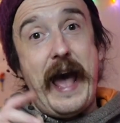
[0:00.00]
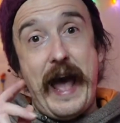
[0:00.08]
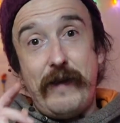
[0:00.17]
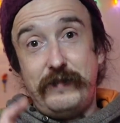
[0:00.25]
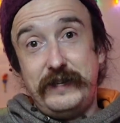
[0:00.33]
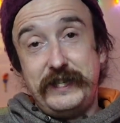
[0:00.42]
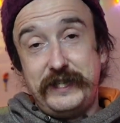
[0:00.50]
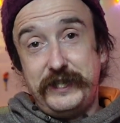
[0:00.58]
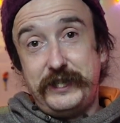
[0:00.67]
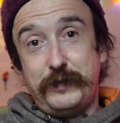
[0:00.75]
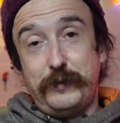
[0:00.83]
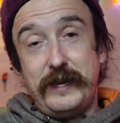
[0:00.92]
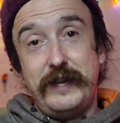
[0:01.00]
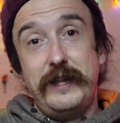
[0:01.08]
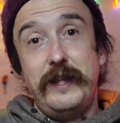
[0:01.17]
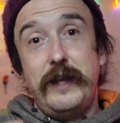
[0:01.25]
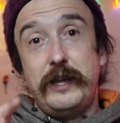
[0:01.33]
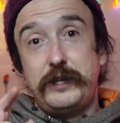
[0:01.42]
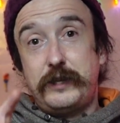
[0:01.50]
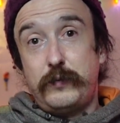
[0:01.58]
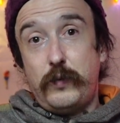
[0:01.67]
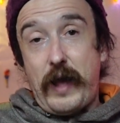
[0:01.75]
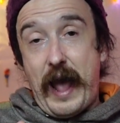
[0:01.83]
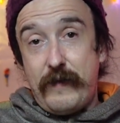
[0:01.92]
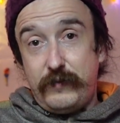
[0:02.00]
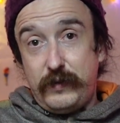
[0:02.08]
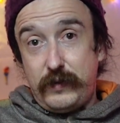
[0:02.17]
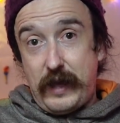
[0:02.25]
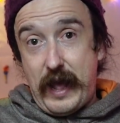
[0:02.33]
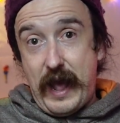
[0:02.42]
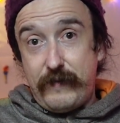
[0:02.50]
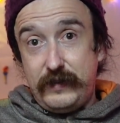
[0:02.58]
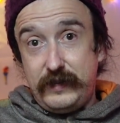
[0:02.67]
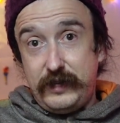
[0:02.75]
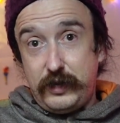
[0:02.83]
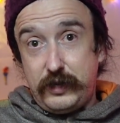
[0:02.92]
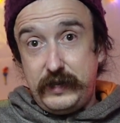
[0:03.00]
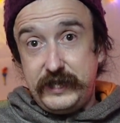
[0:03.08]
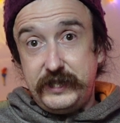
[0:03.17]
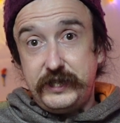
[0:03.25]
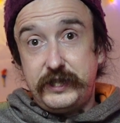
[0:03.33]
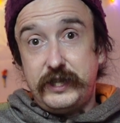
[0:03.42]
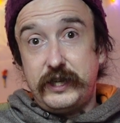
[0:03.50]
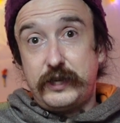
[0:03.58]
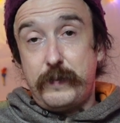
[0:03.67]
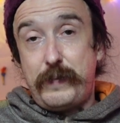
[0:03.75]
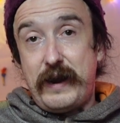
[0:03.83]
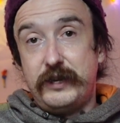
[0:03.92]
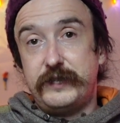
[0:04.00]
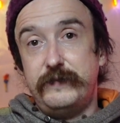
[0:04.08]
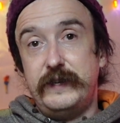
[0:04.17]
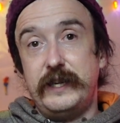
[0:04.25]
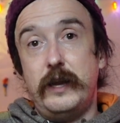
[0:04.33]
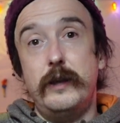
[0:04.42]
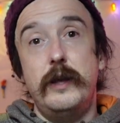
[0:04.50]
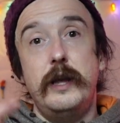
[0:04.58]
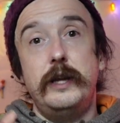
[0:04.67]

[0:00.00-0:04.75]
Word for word: Have a listen to it. Have a have a look, listen to the comparison video.